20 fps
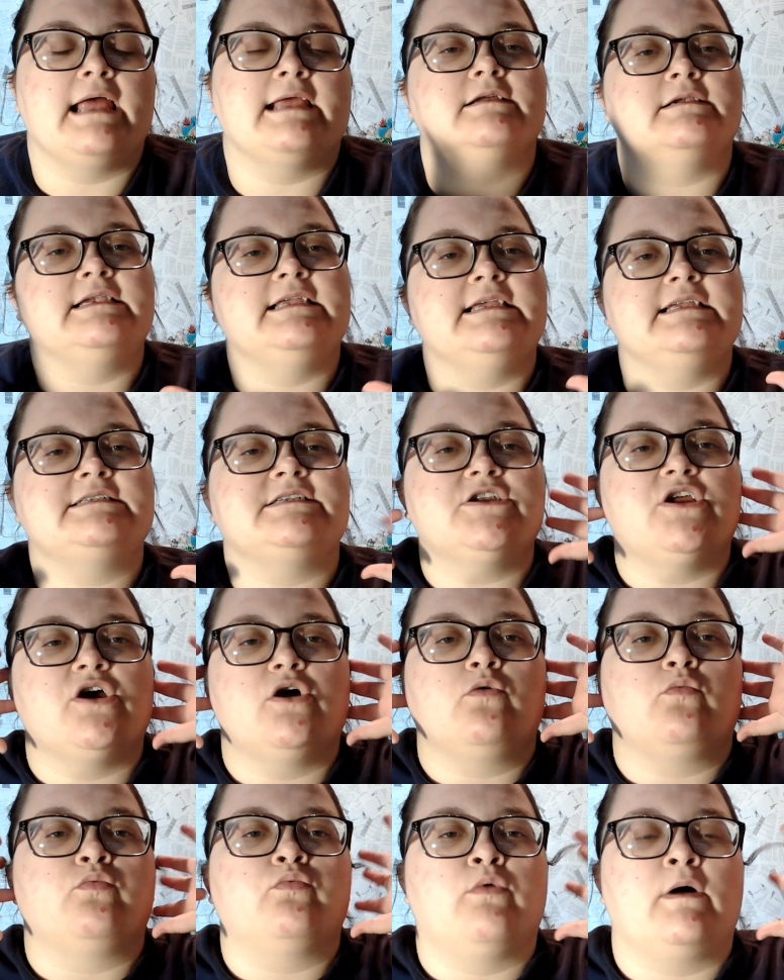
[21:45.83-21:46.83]
need to know
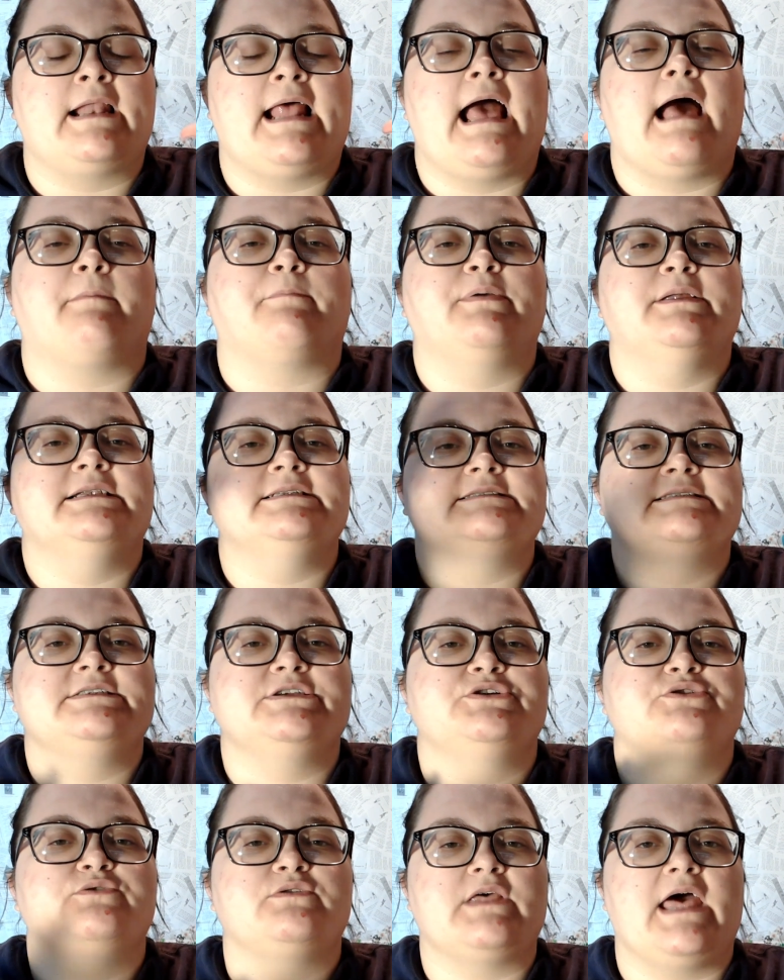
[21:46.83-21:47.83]
what happened
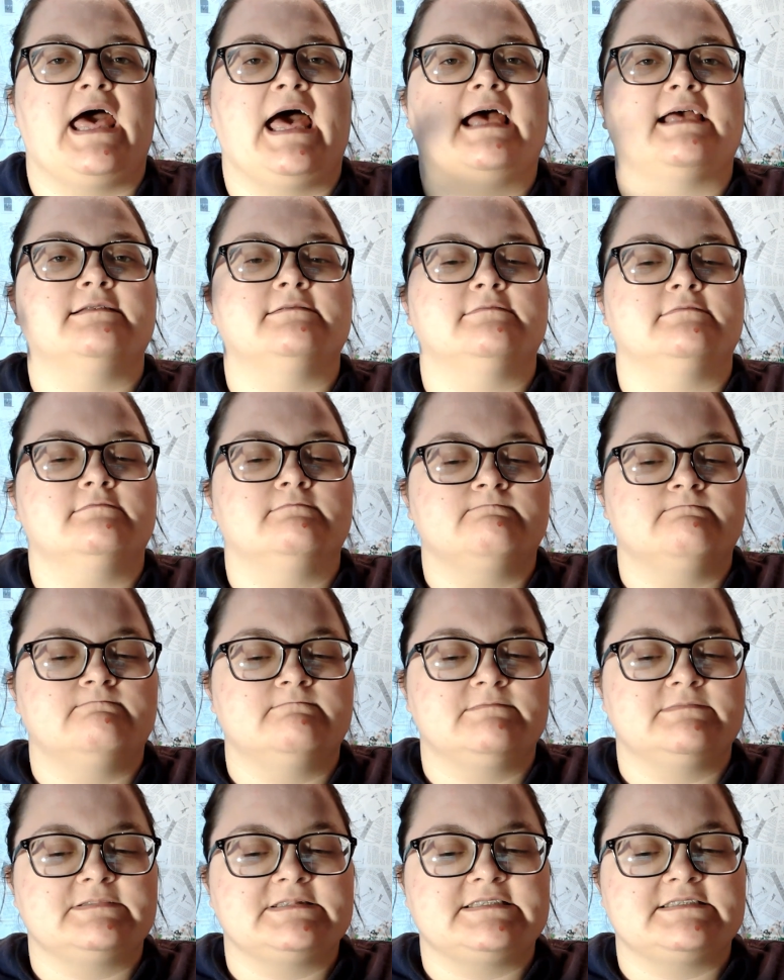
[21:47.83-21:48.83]
to that
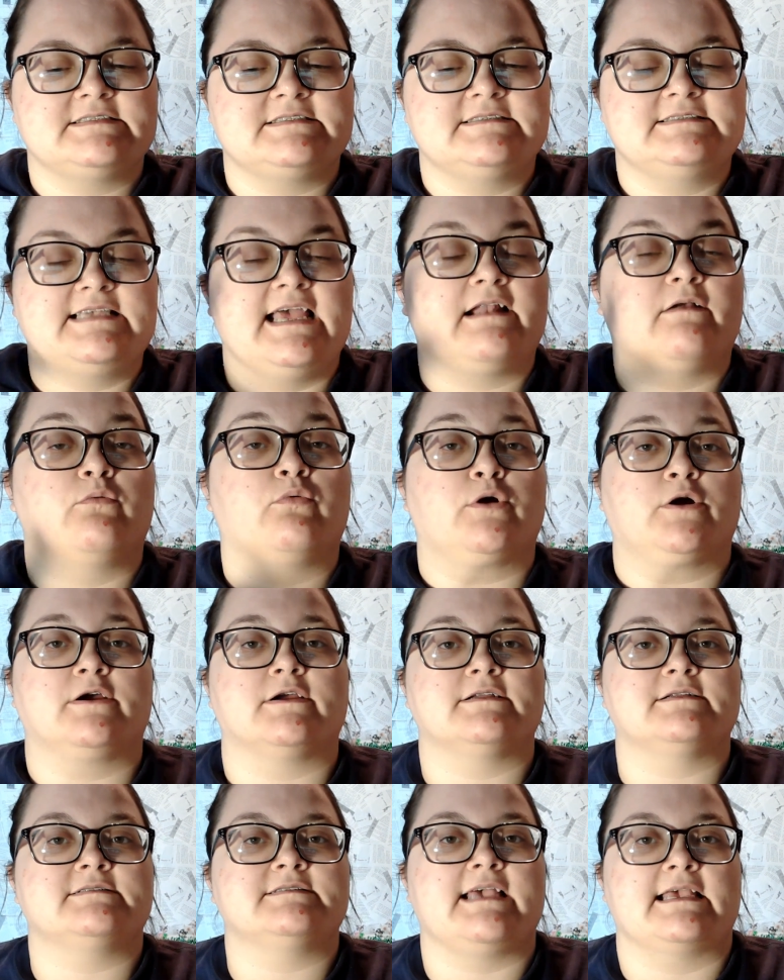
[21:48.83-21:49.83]
set of
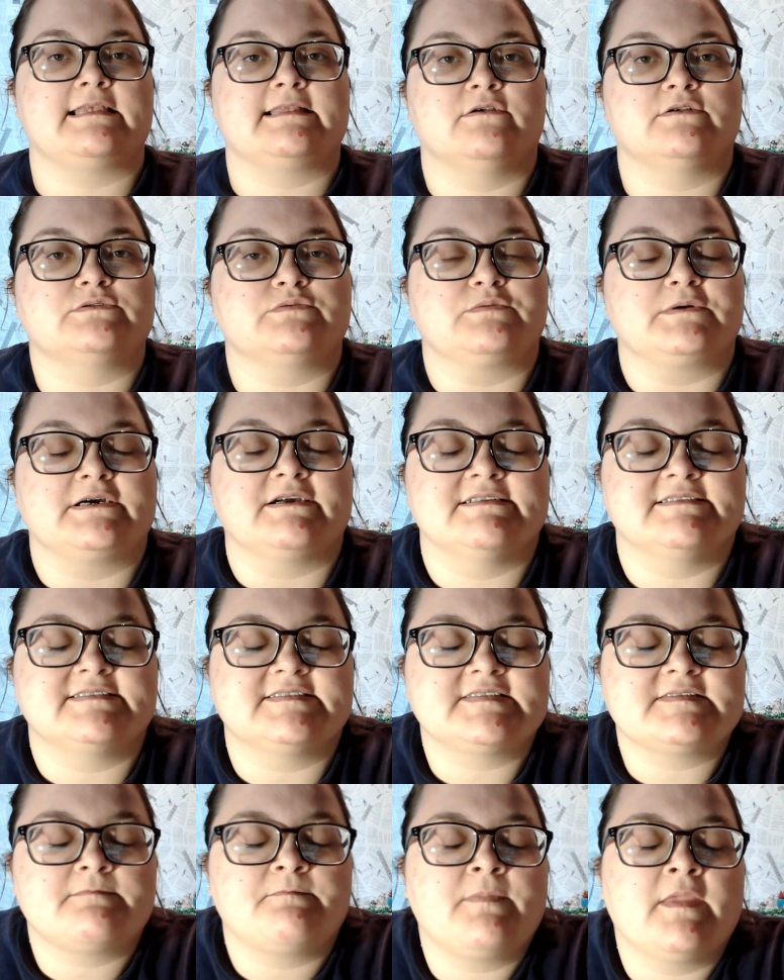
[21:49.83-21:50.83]
words, like those
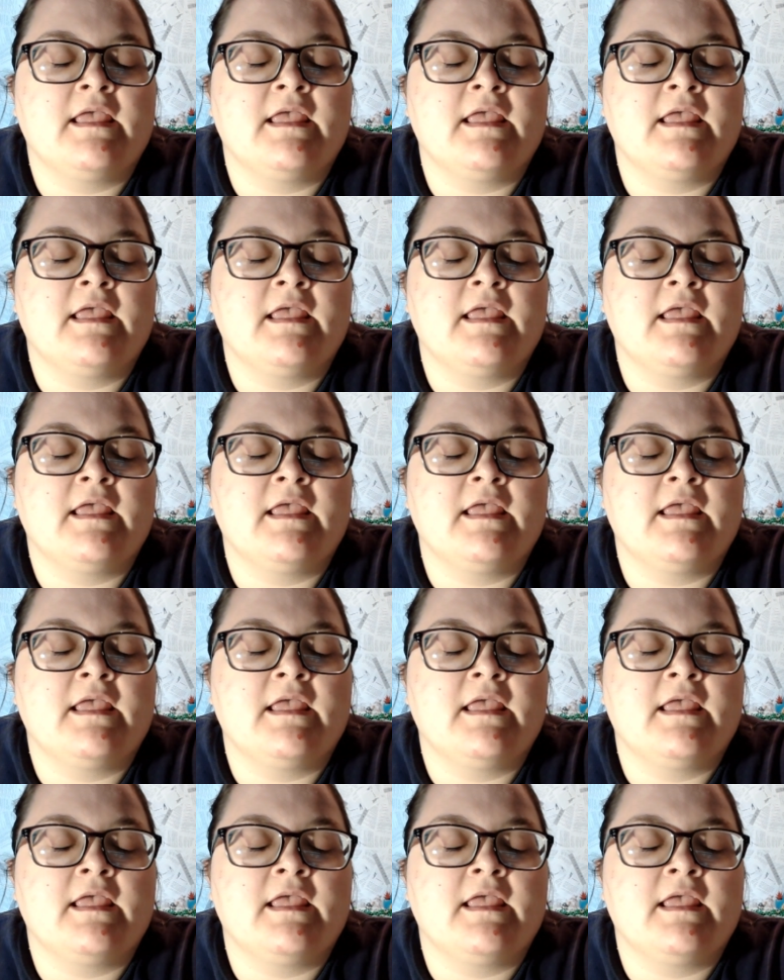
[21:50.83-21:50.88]
words.